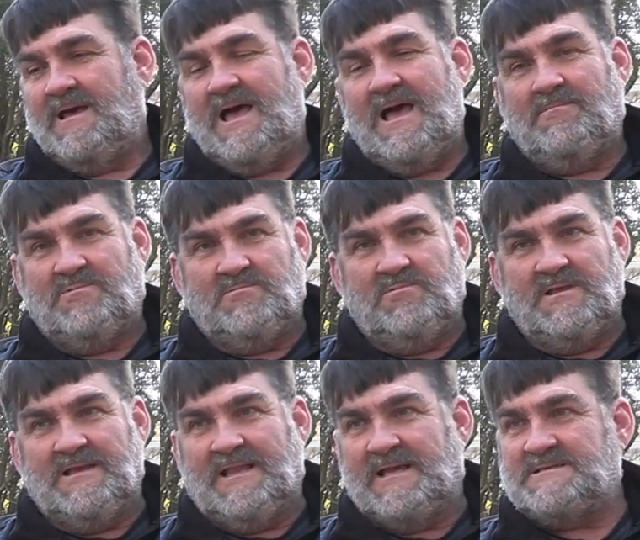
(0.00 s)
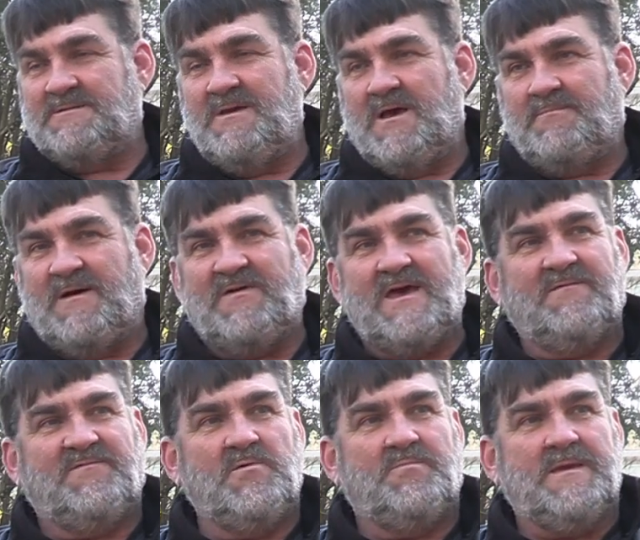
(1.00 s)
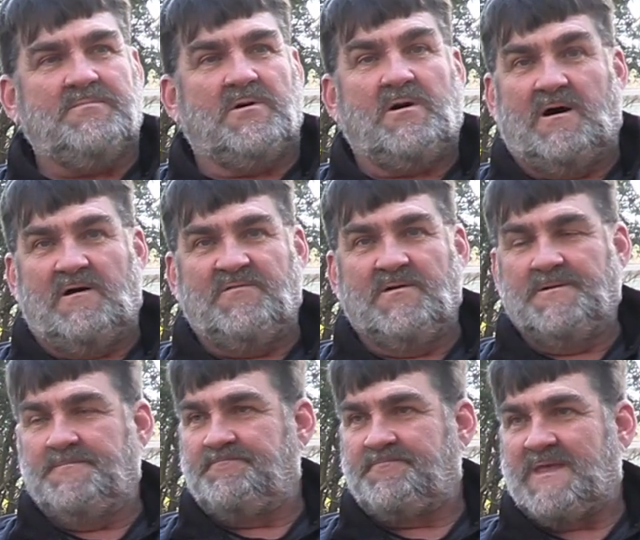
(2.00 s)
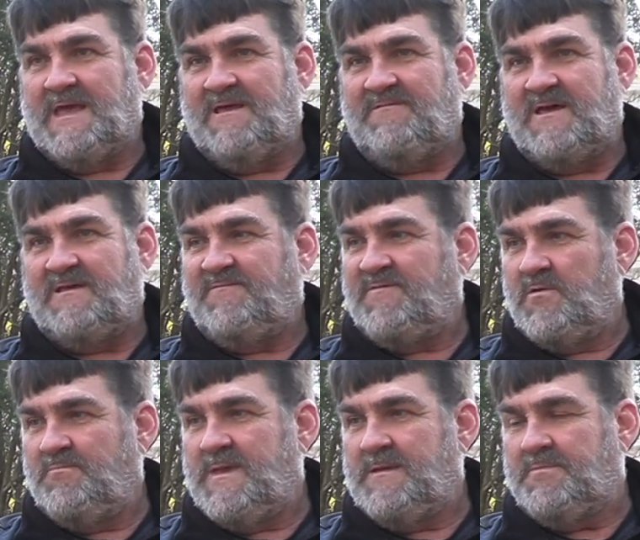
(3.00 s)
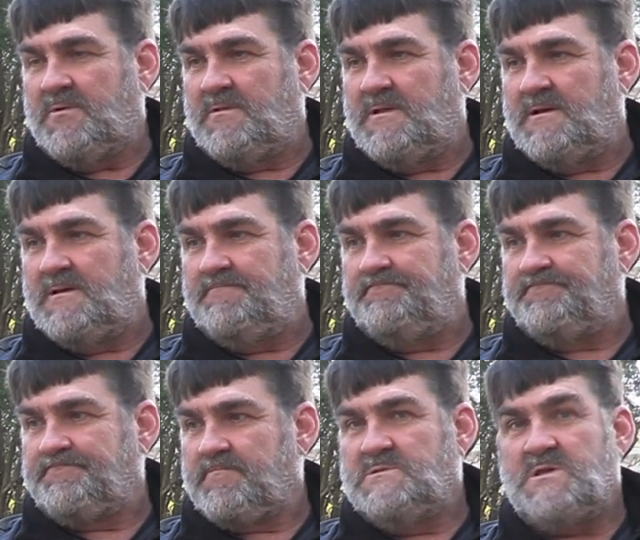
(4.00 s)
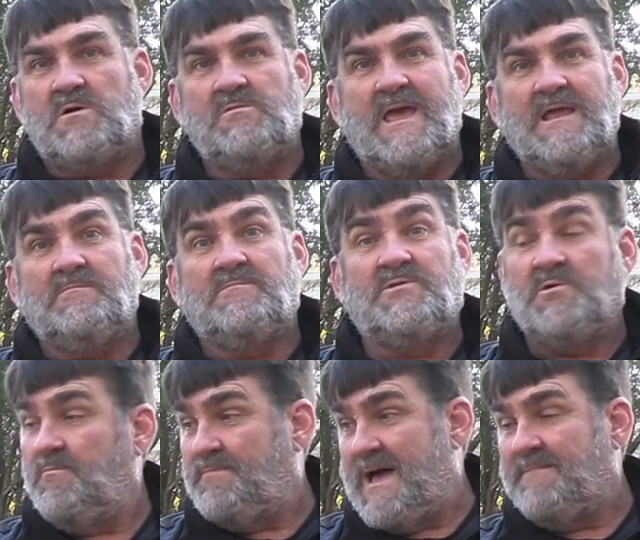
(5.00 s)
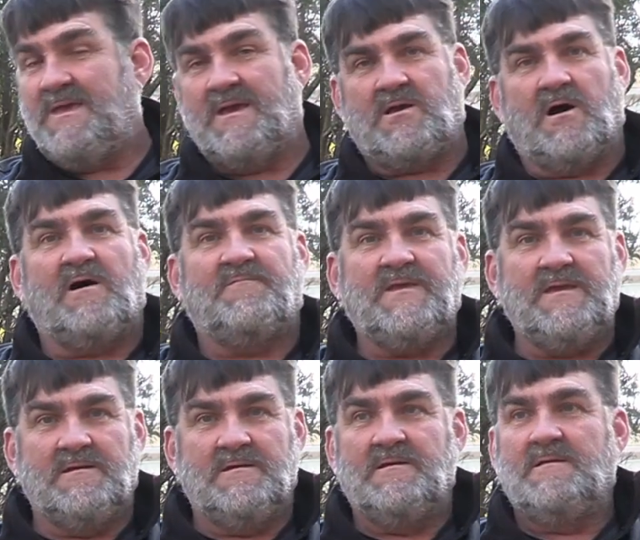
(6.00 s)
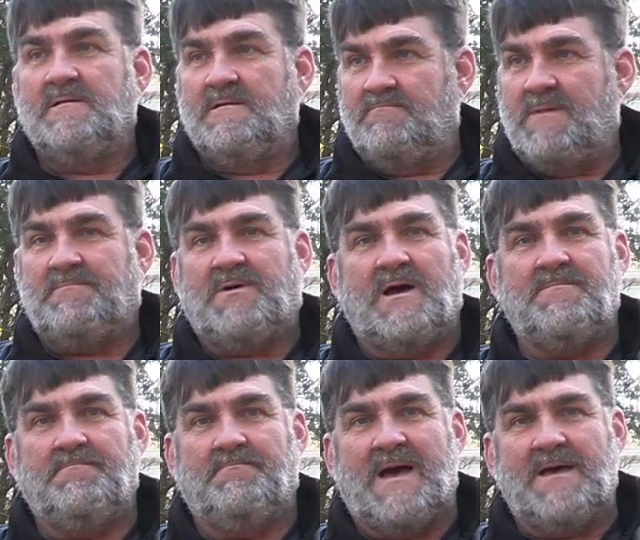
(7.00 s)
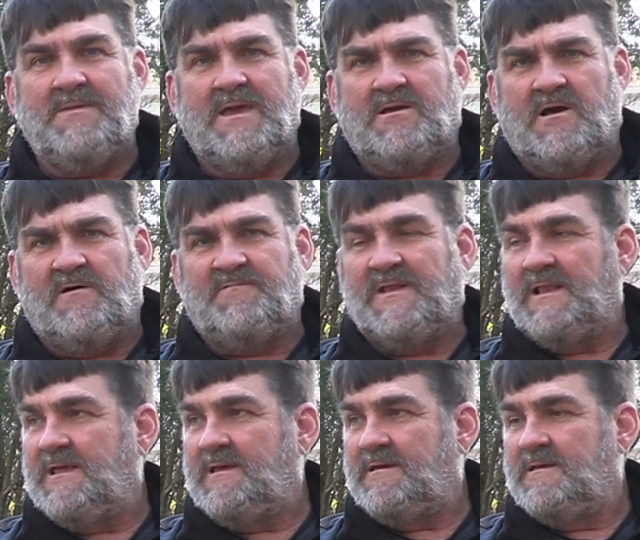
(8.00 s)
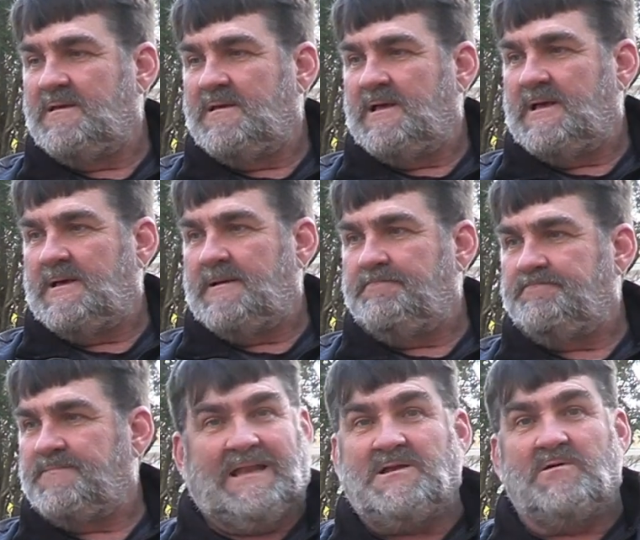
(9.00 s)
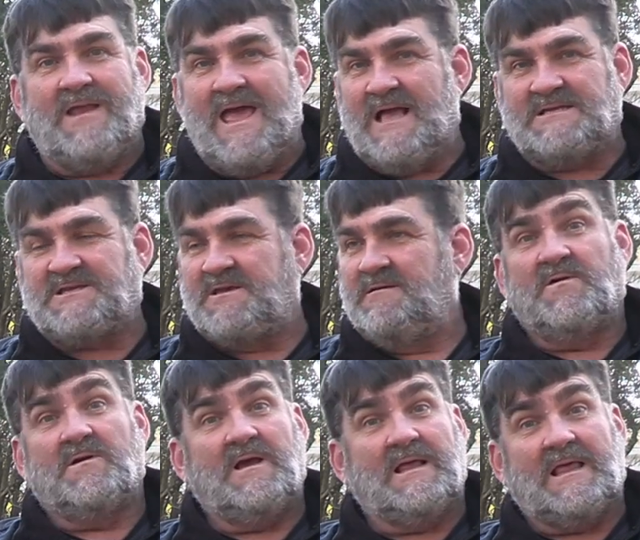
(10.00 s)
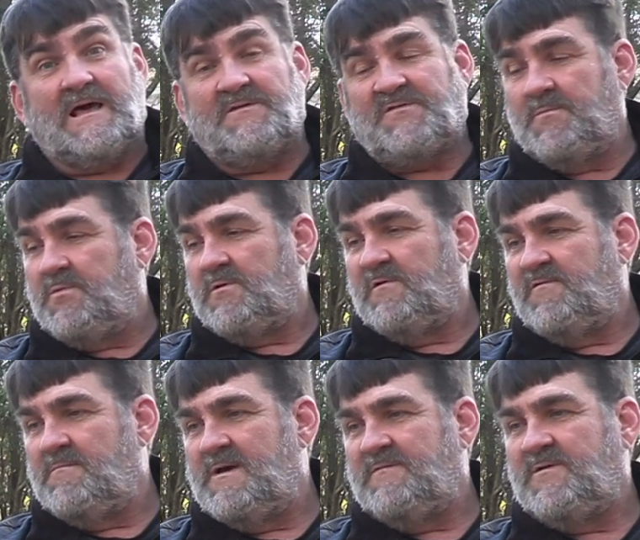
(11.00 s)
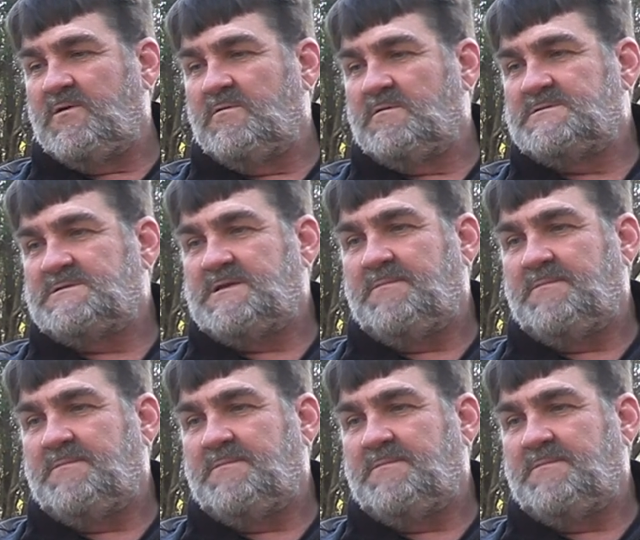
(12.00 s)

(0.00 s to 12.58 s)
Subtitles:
I would really like some help. I've had a few people offer, and I've had a few people donate through Buy Me a Coffee, my Buy Me a Coffee link. I don't ask for a lot of support from my viewers.